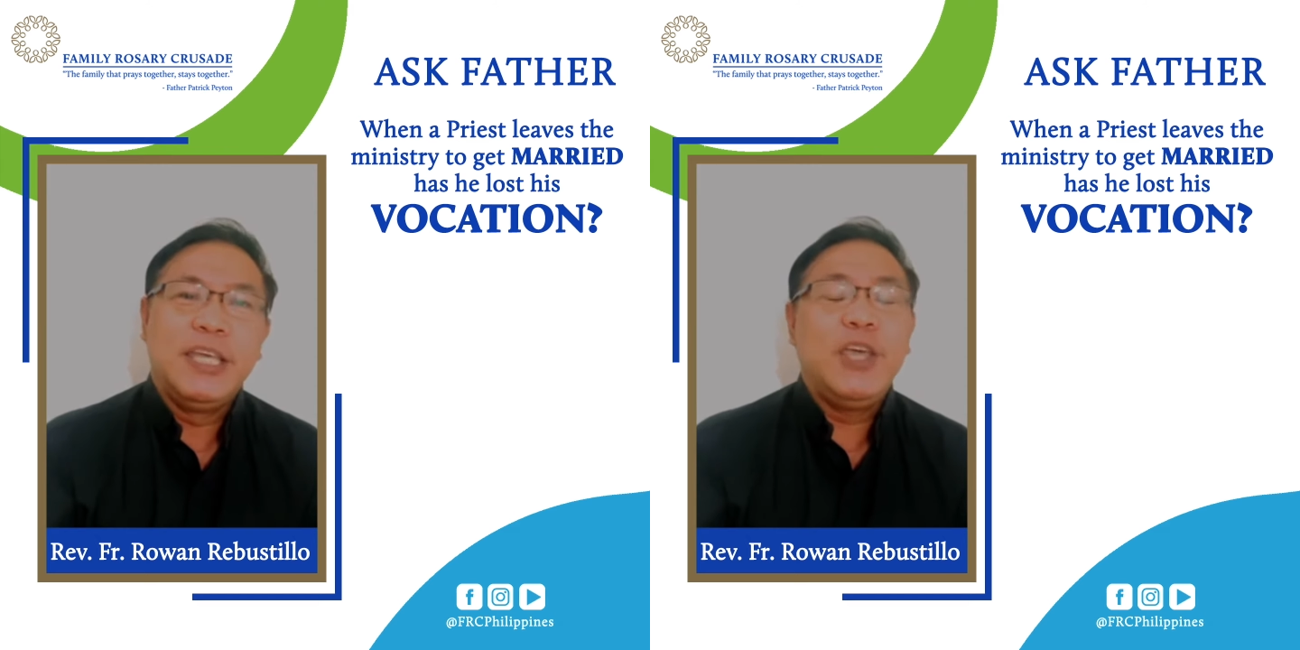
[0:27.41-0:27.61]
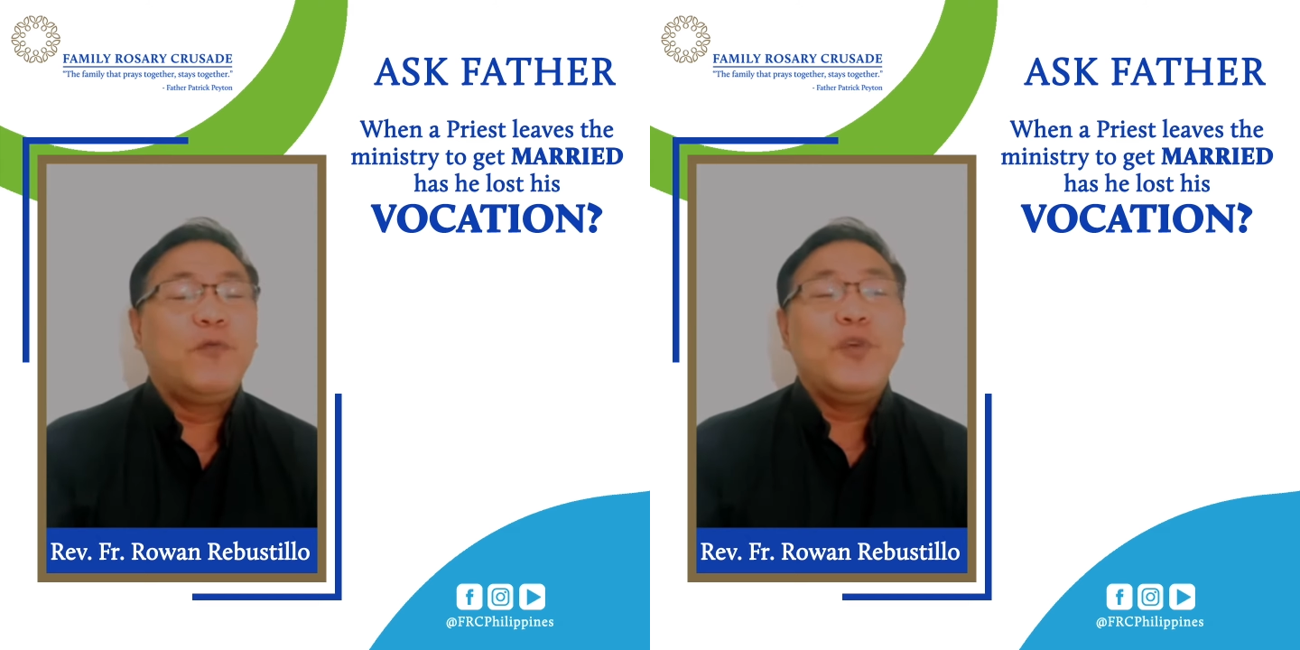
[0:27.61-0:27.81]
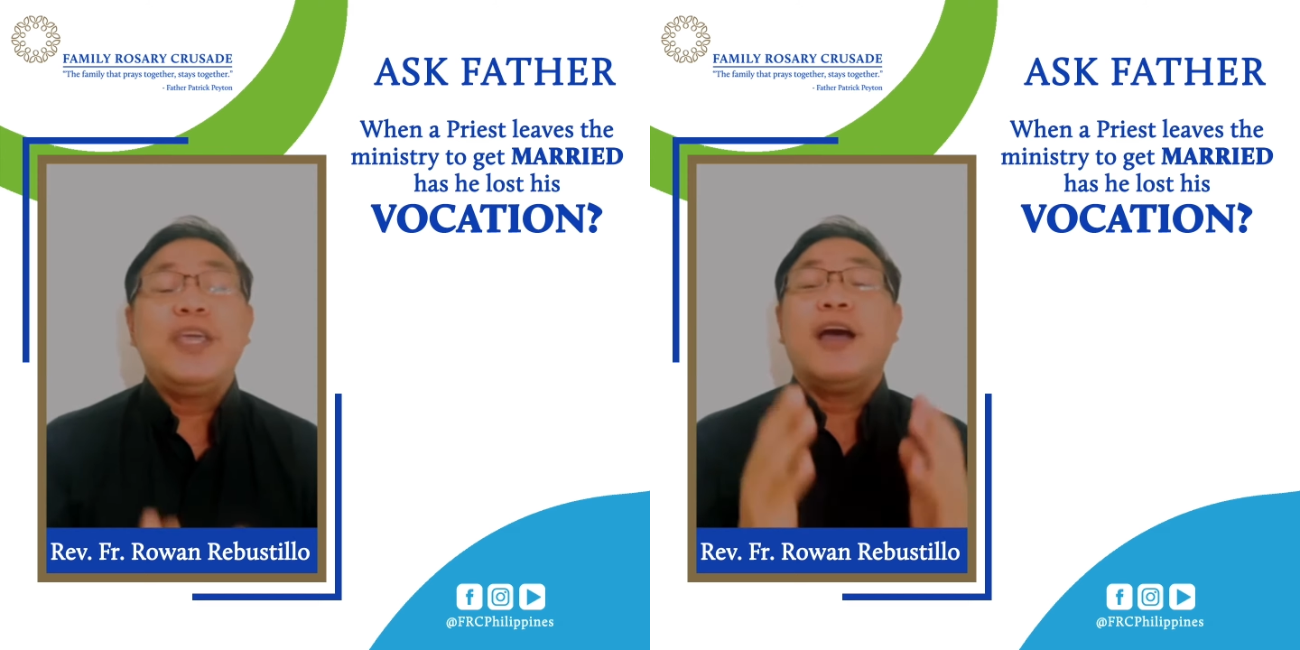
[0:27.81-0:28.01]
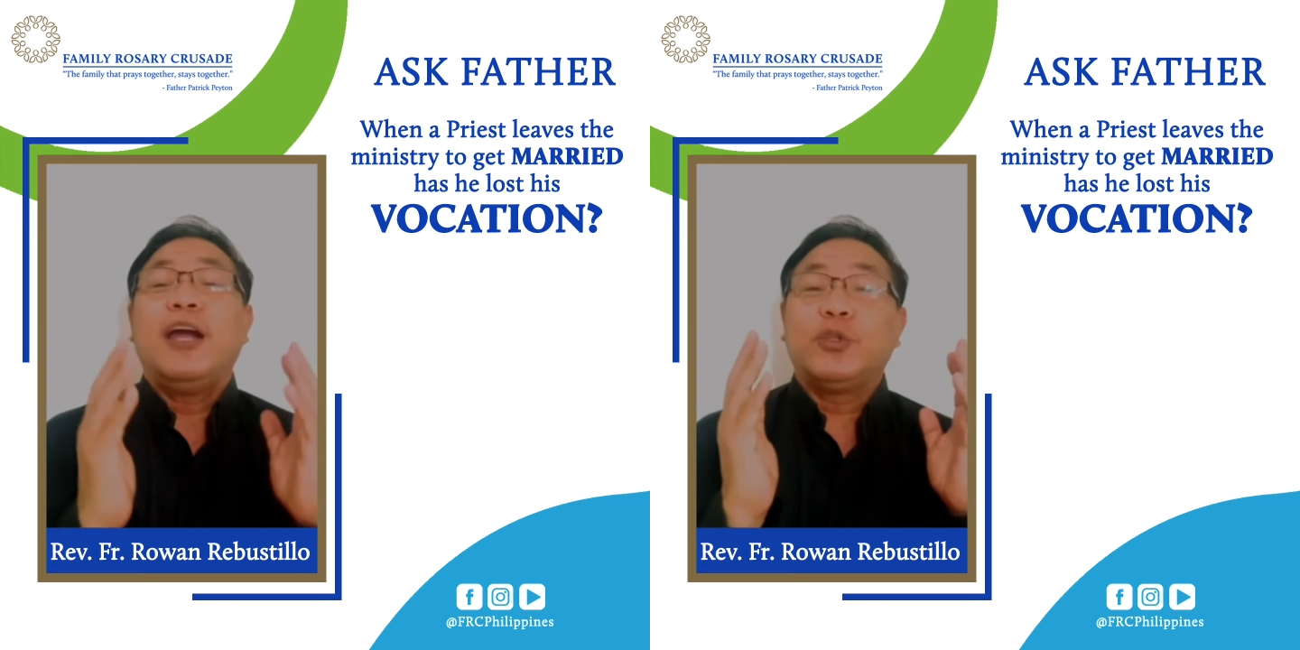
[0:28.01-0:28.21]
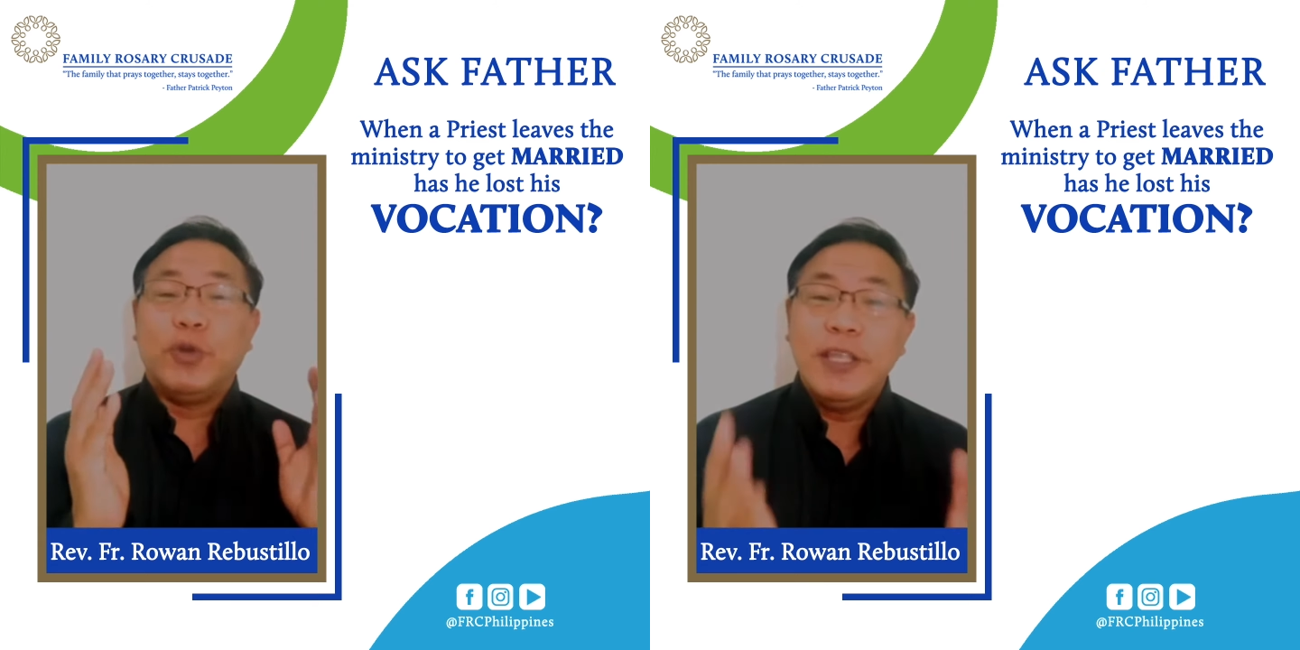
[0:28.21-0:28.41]
If we
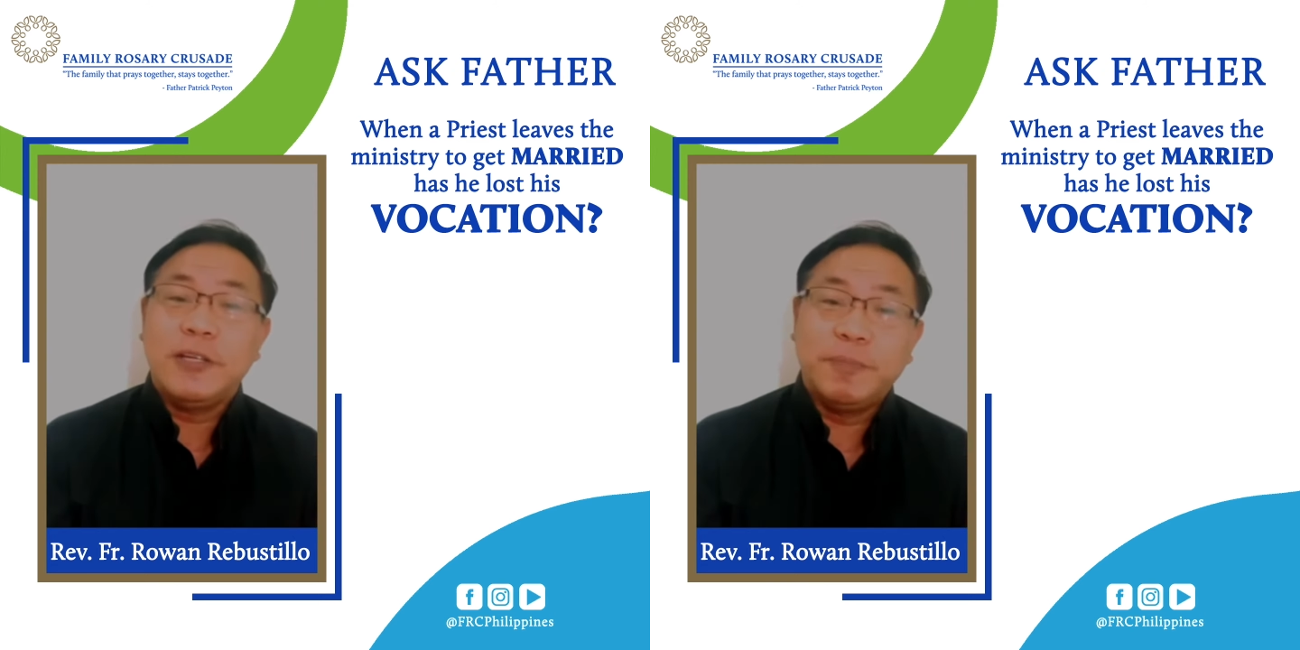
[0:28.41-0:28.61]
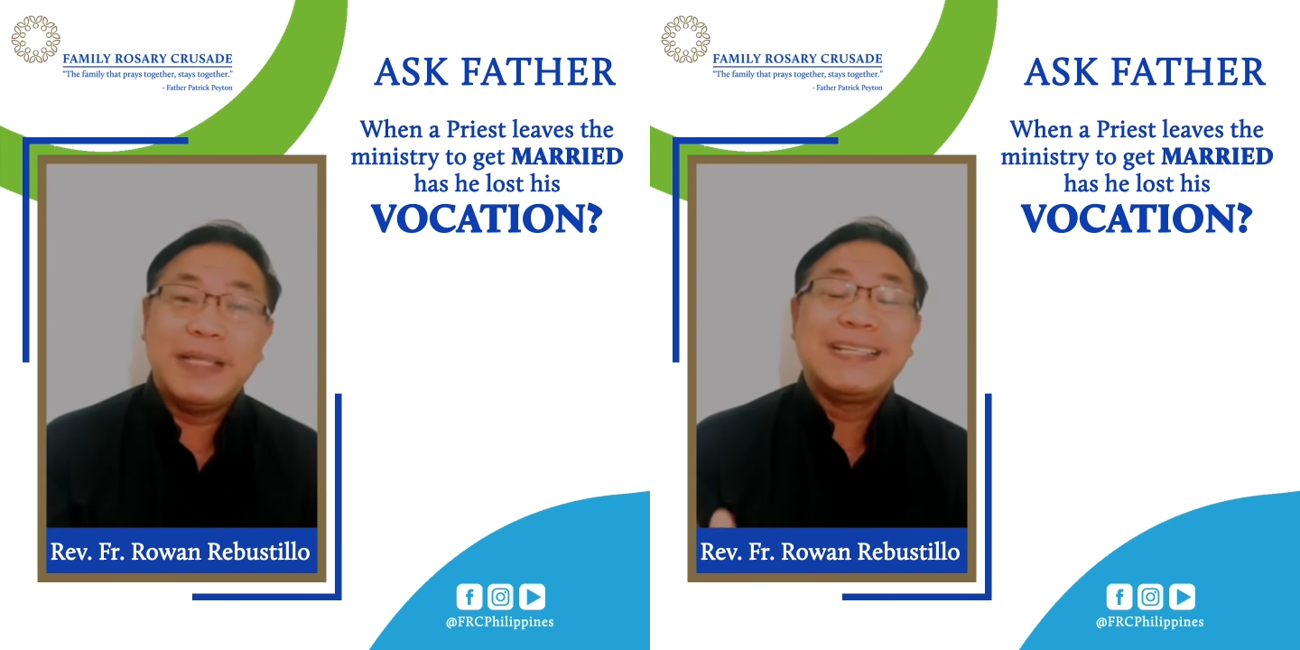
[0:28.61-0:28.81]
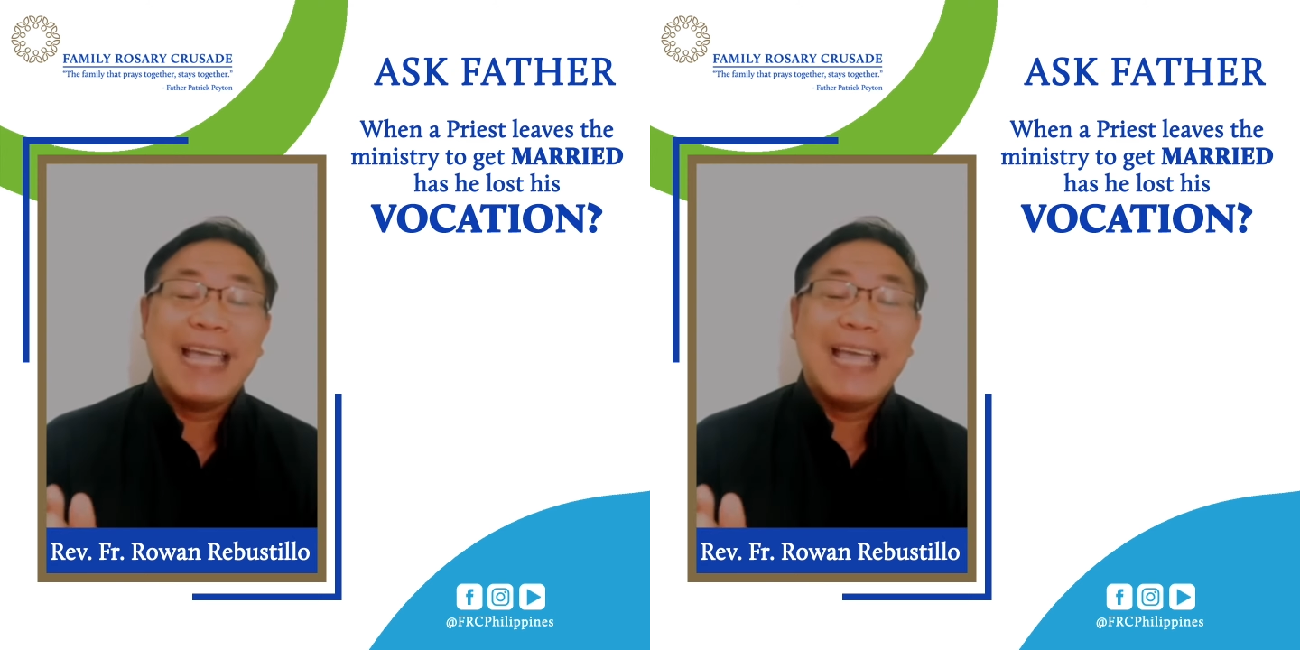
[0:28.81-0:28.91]
are to interpret